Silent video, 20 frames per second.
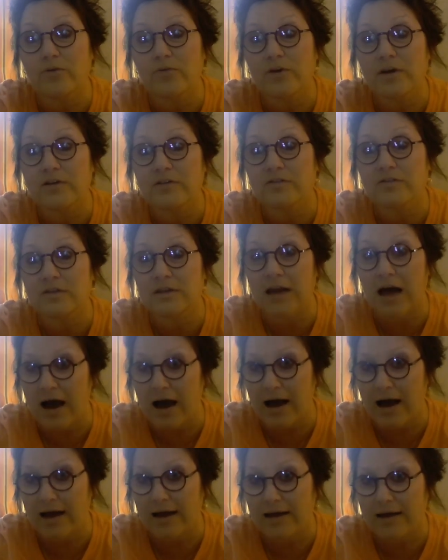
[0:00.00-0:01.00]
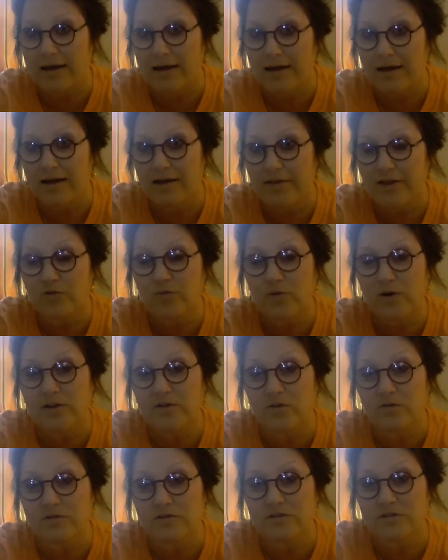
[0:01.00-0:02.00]
things than I. That's what he
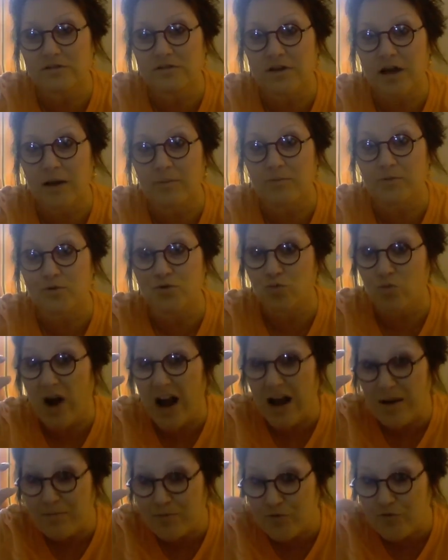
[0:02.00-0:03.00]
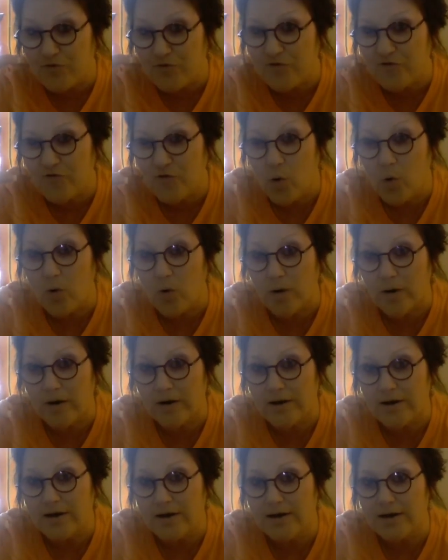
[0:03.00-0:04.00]
told his disciples right before
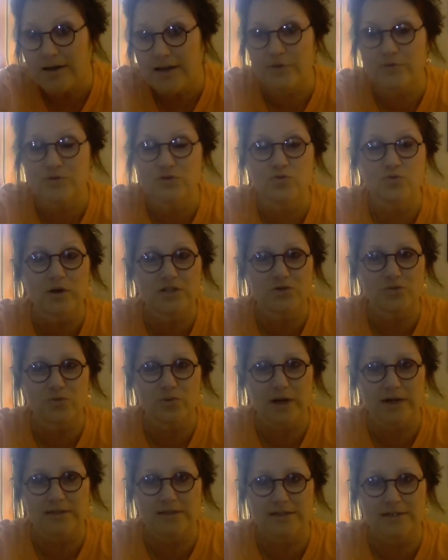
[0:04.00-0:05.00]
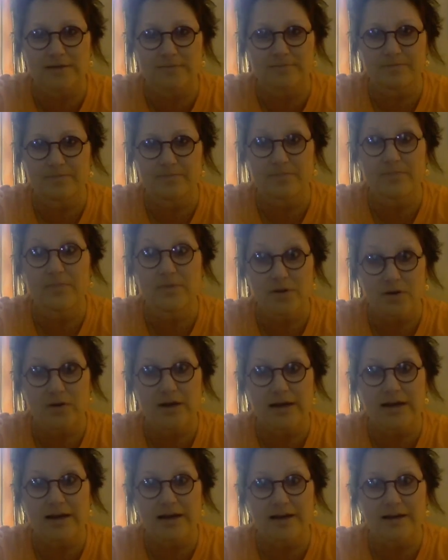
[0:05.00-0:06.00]
he was resurrected.
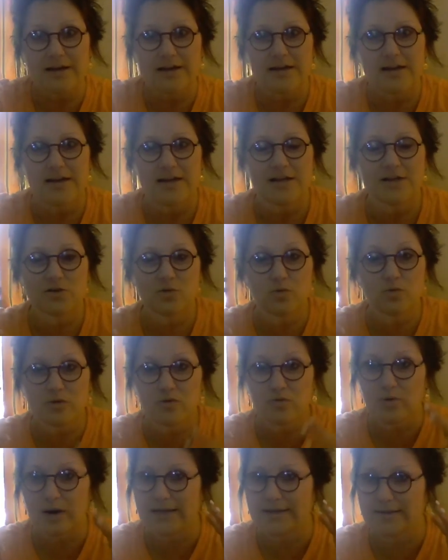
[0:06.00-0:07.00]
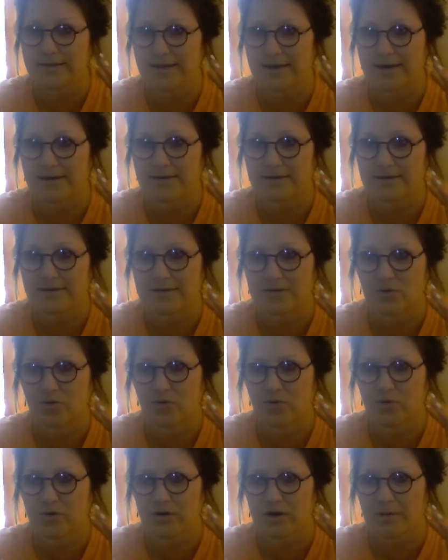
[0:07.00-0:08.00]
Okay? So we're right there.
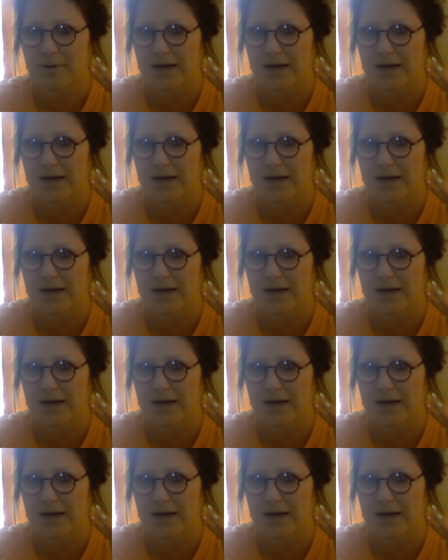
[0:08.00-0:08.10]
So